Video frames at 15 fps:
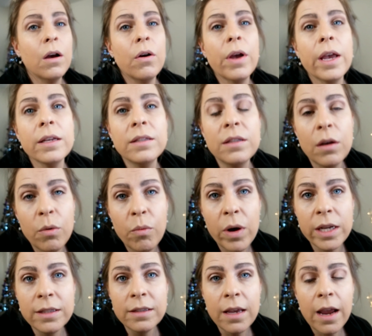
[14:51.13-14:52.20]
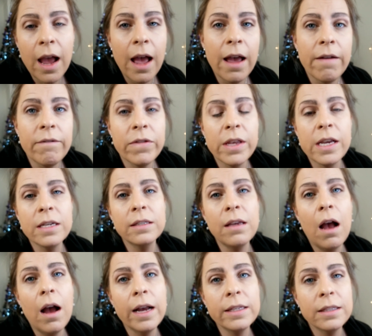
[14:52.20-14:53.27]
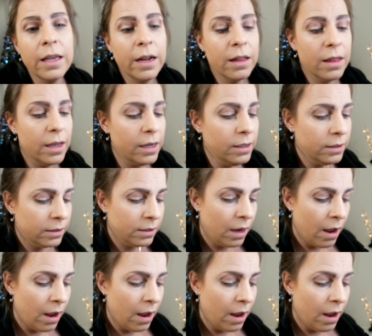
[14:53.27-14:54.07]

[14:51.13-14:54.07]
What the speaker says: Okay, so once I have these eyes like this,